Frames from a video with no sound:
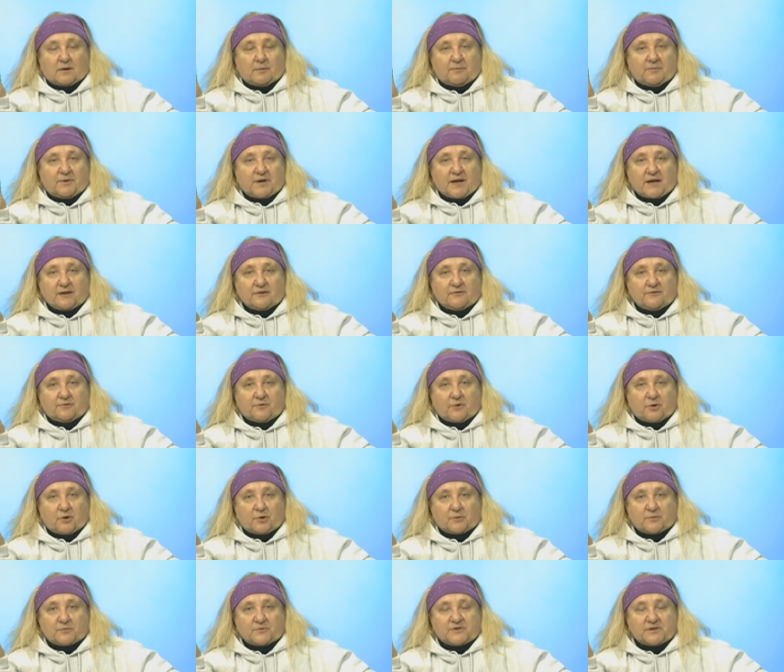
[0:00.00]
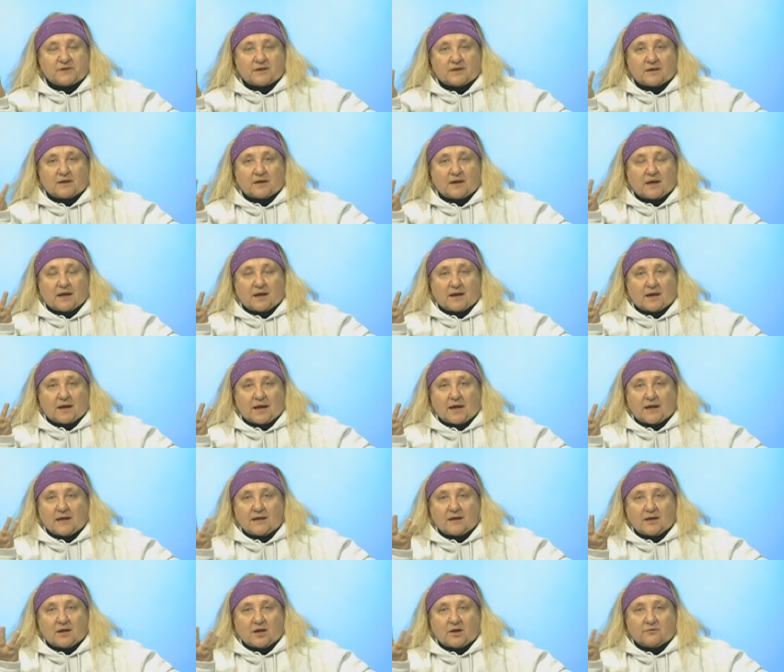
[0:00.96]
platforms and
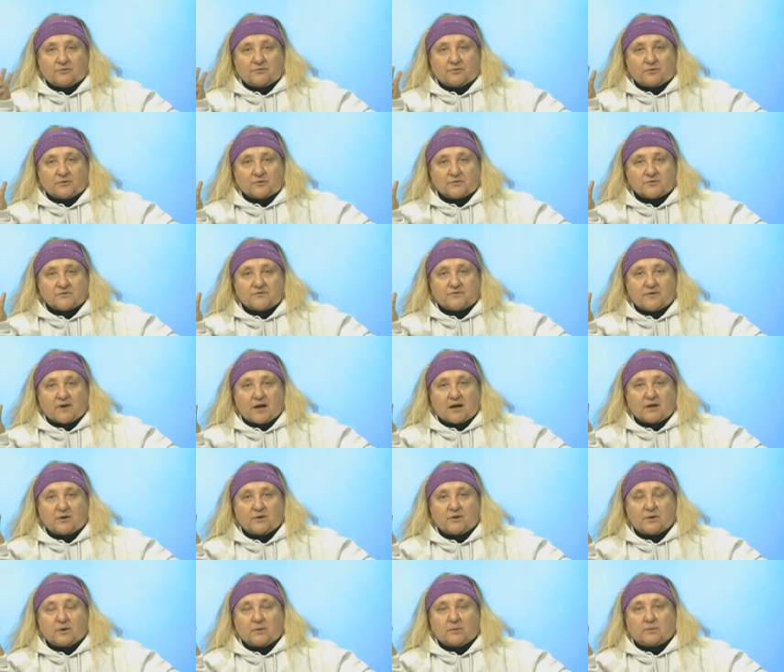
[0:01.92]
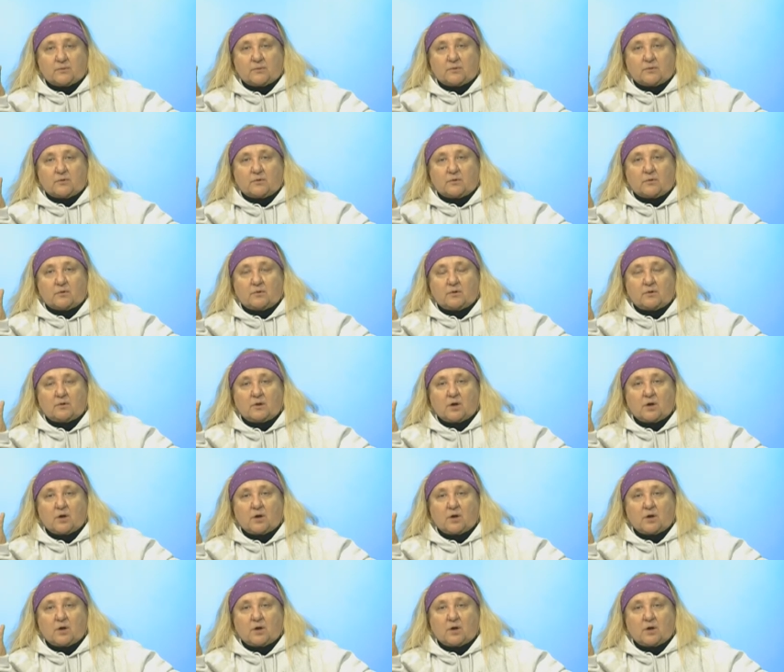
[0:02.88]
any of those valuable